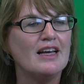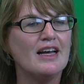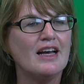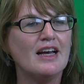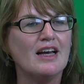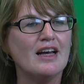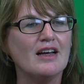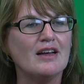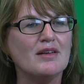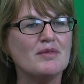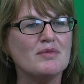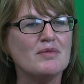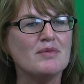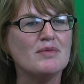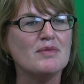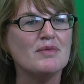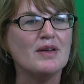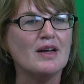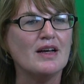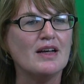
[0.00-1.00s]

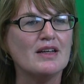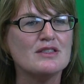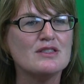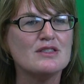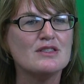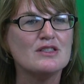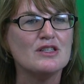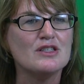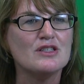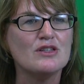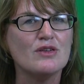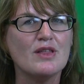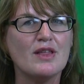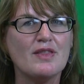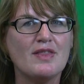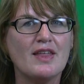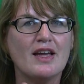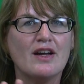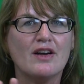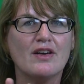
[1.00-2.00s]
to show
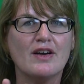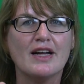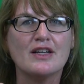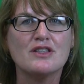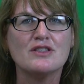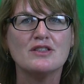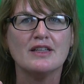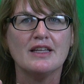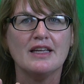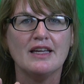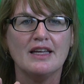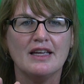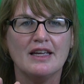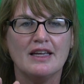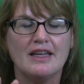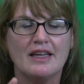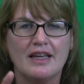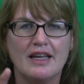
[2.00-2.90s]
that they are actually